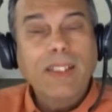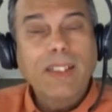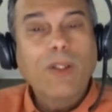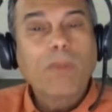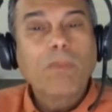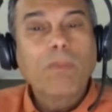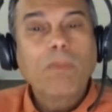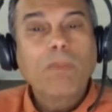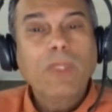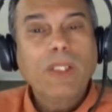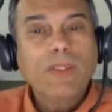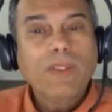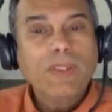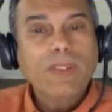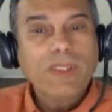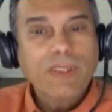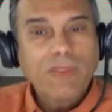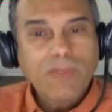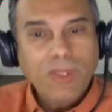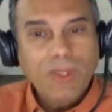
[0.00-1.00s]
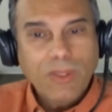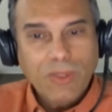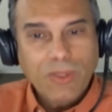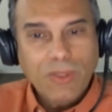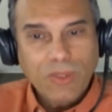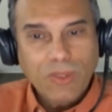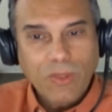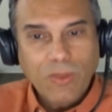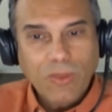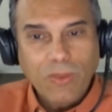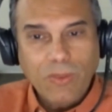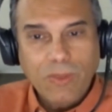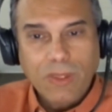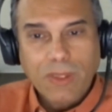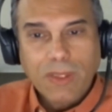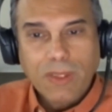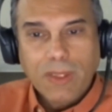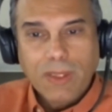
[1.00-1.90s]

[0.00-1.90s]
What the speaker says: they are millions of years old.